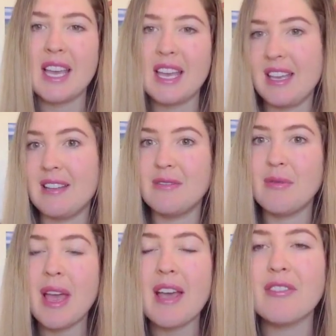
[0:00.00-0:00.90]
and
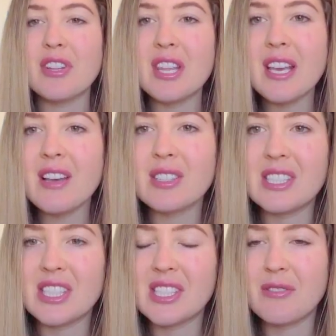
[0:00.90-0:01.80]
everything
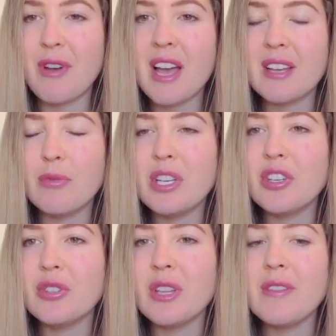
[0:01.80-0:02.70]
else. Just fine. When
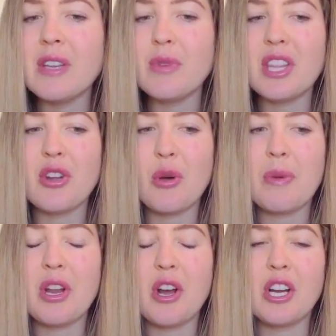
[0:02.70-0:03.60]
you're living with an
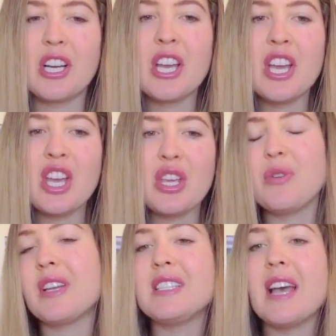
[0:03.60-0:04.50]
open heart,
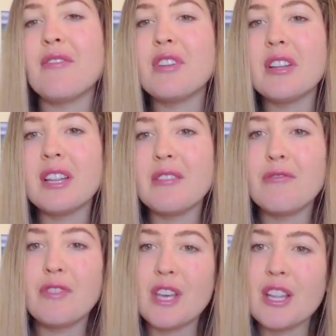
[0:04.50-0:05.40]
you can definitely
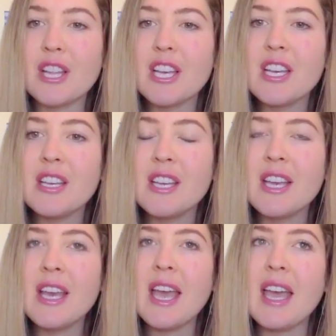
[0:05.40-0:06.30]
feel it,
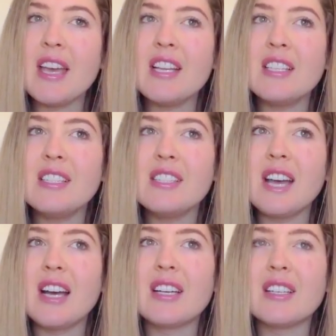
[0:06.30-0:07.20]
and
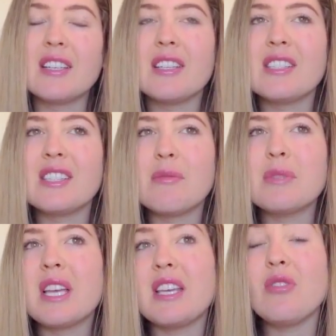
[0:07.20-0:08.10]

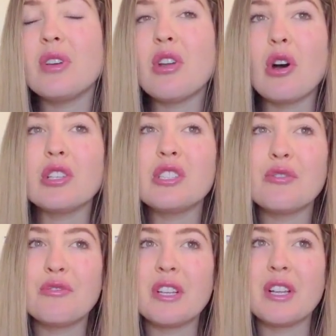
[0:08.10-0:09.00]
sometimes you can
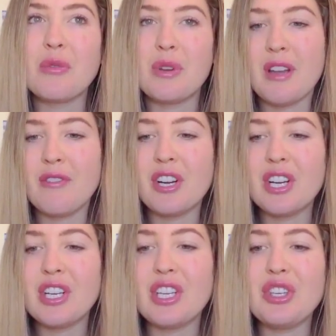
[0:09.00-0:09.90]
also feel it
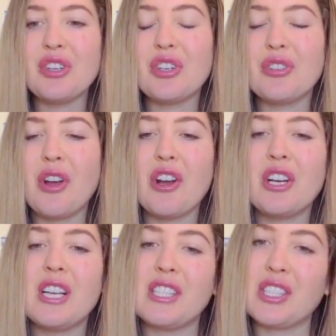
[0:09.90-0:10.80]
whenever your
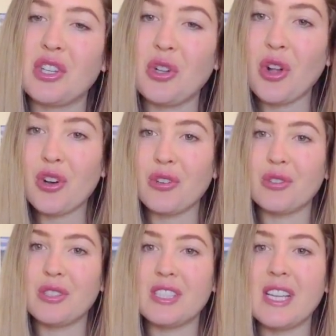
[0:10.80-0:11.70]
heart is
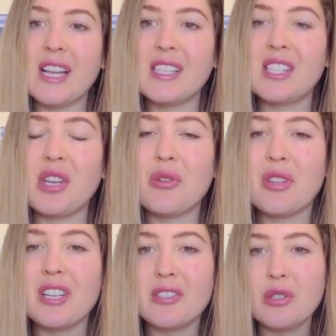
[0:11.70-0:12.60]
closed. And so
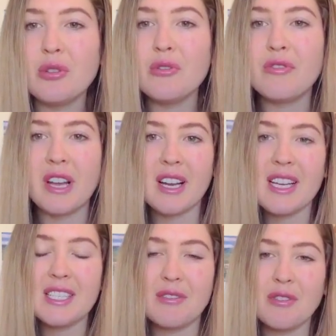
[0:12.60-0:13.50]
there are two
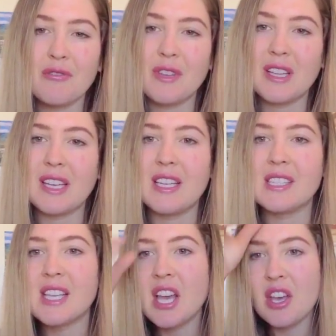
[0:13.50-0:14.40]
very different
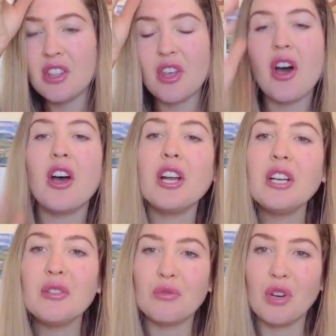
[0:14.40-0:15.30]
feelings. The
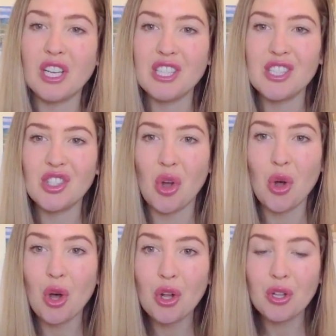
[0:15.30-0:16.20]
heart runs
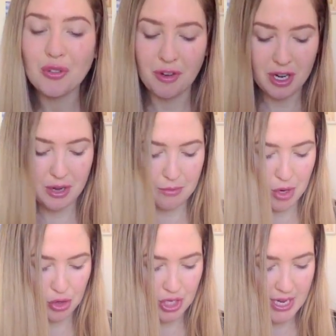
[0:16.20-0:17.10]
all of our
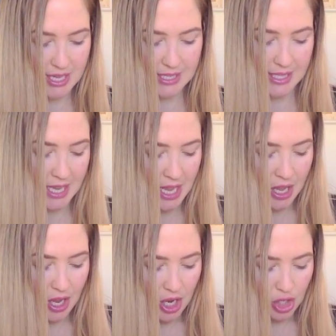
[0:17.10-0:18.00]
emotions:
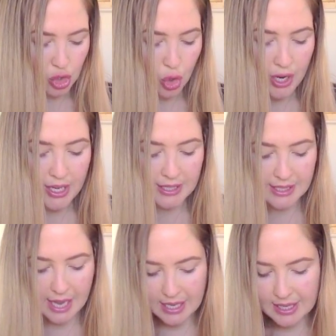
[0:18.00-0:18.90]
joy,
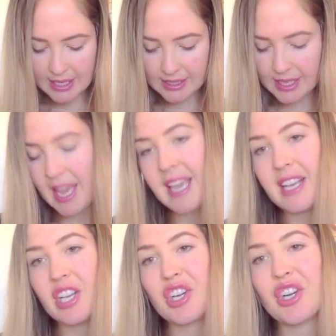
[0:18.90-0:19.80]
sadness,
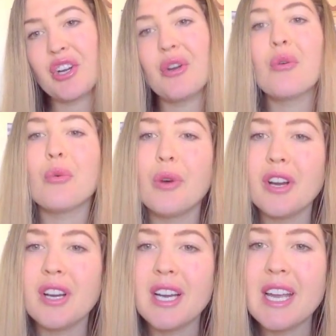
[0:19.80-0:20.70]
anger,
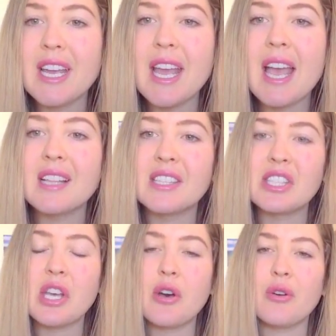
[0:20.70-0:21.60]
worry. And
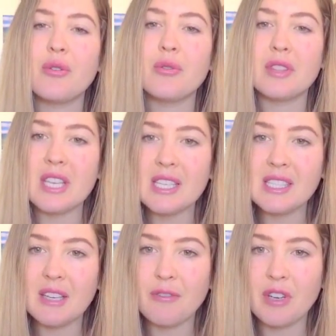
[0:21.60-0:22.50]
so these
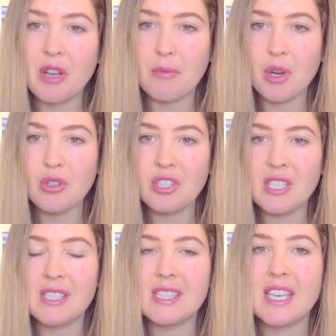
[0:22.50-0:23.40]
different
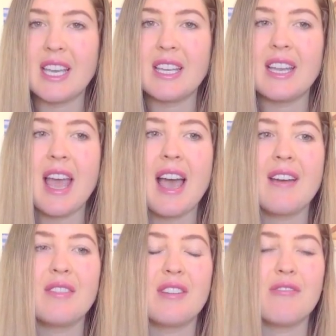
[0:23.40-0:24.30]
emotions can
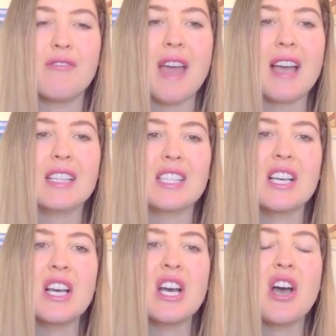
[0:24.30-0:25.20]
have an effect
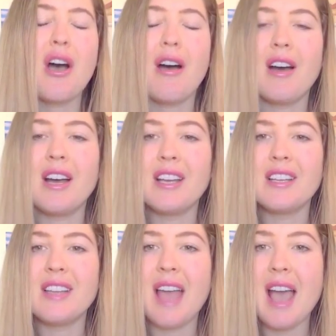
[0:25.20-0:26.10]

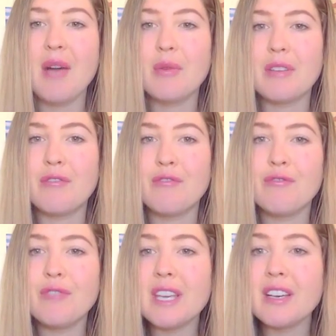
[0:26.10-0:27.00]
on how we
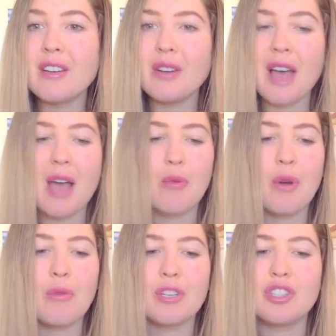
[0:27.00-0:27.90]
feel,
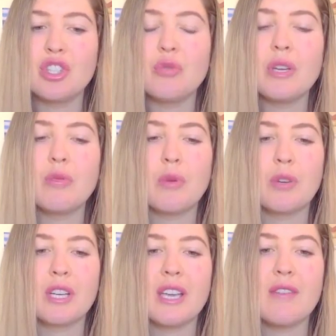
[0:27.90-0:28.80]
what we're doing, what
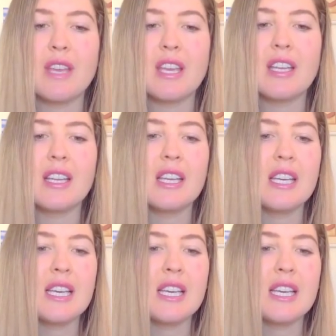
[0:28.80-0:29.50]
we're giving,